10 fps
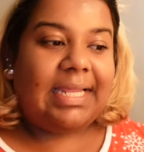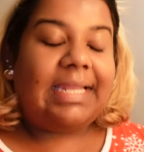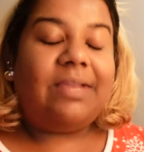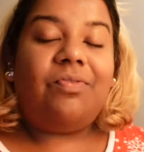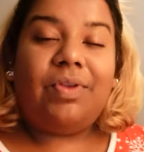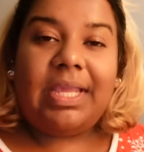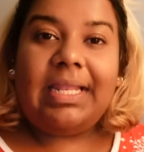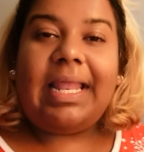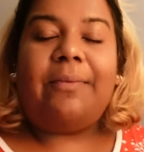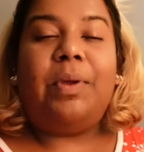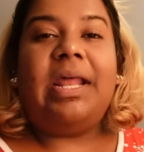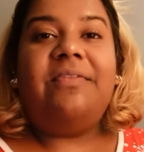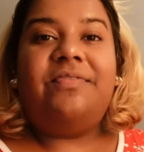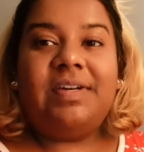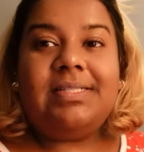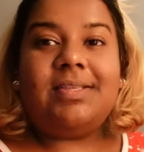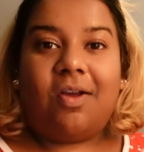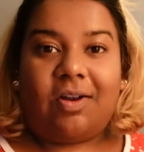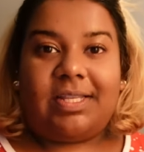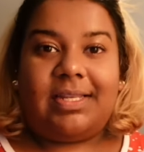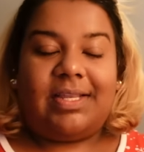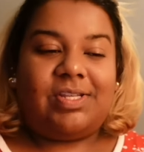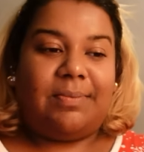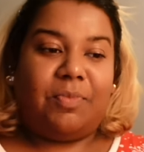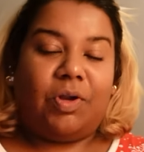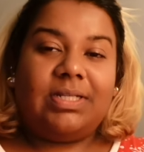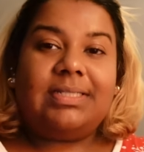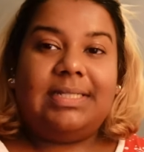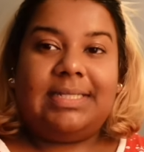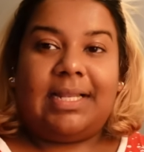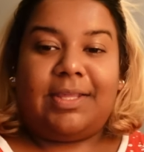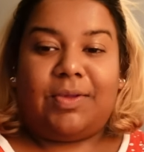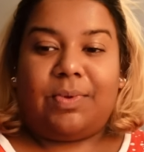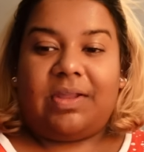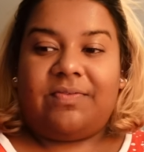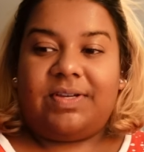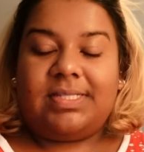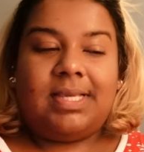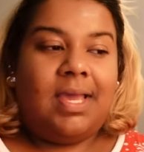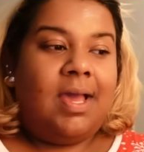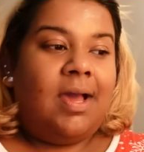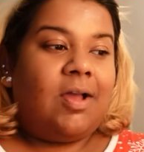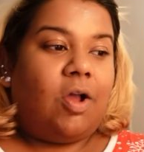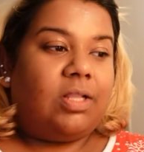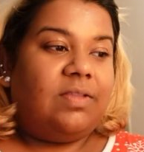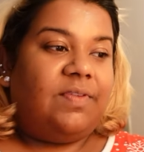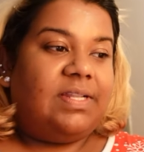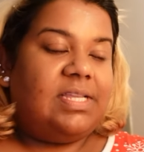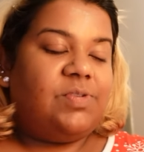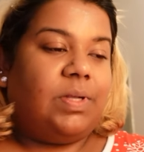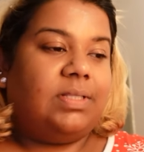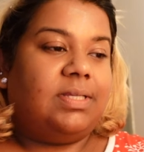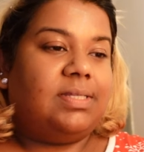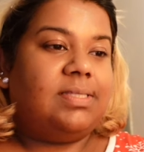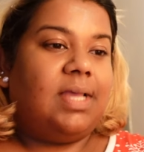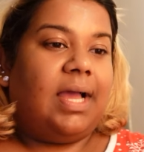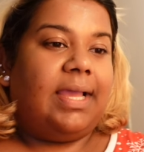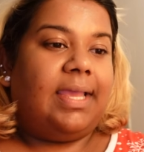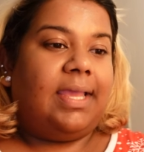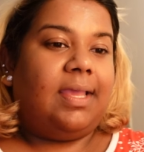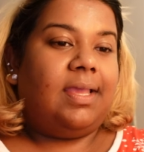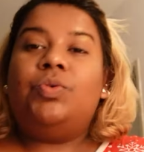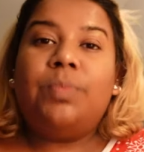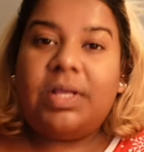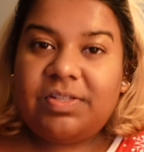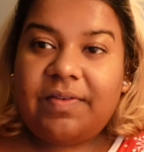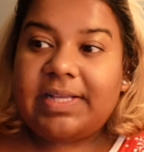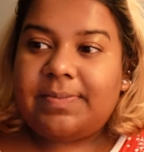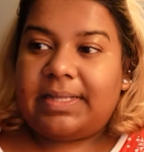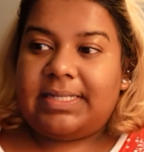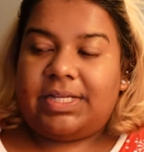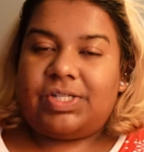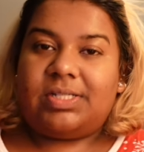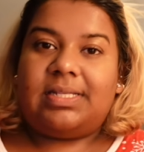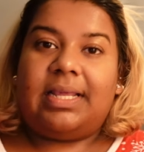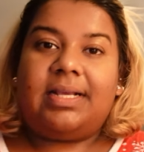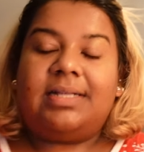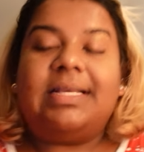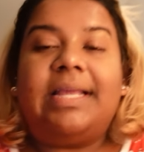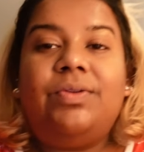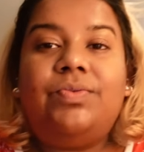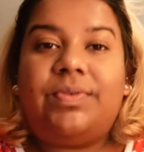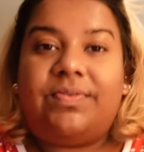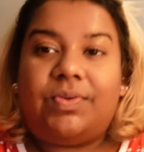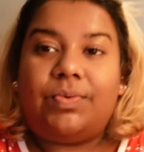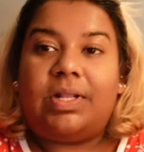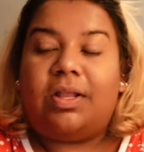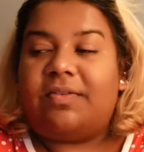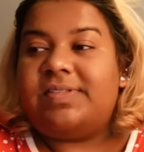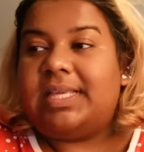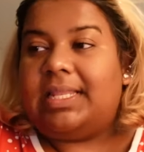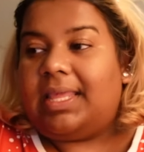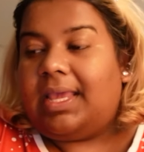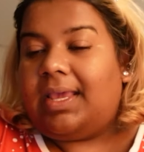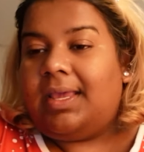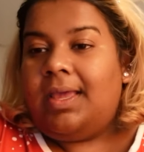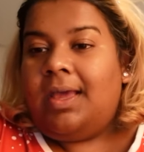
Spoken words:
It really, like, when I first got it, actually, I'm honestly telling you, when I first got the Vintage Wellness, I too much of expectations, like, because I do review a lot of skincare,